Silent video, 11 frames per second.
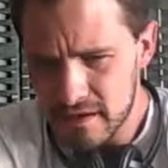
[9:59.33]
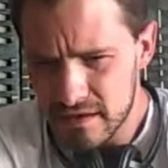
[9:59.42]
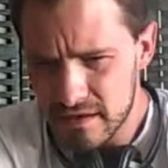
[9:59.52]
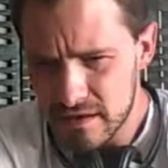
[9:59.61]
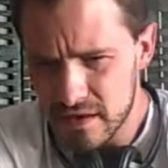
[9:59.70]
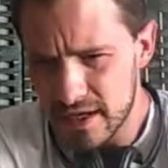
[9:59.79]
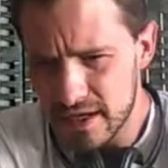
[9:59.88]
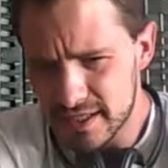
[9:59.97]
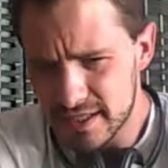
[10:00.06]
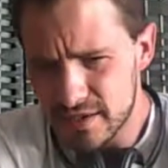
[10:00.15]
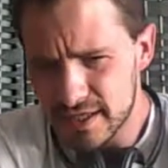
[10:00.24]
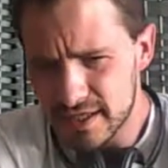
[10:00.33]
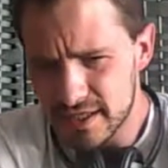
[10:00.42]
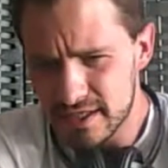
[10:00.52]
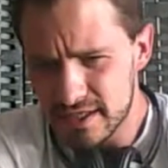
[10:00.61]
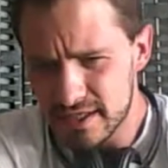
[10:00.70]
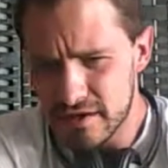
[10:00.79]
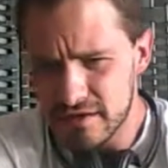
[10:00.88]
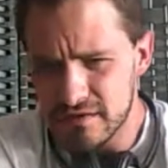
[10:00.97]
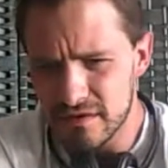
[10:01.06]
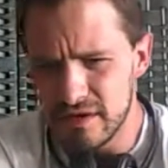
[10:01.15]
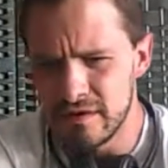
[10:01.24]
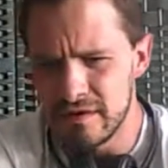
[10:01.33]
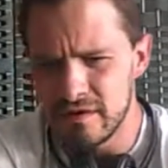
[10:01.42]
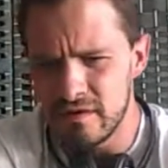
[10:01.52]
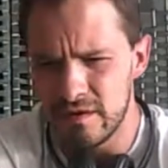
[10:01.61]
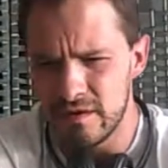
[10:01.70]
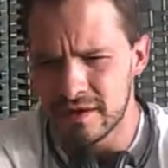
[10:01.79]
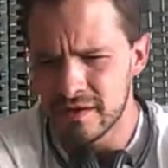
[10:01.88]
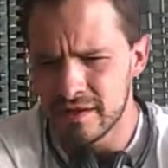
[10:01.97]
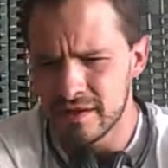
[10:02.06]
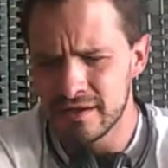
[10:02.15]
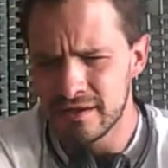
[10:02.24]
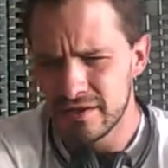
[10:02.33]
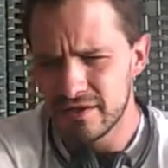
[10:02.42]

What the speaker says: Okay, so in this article, they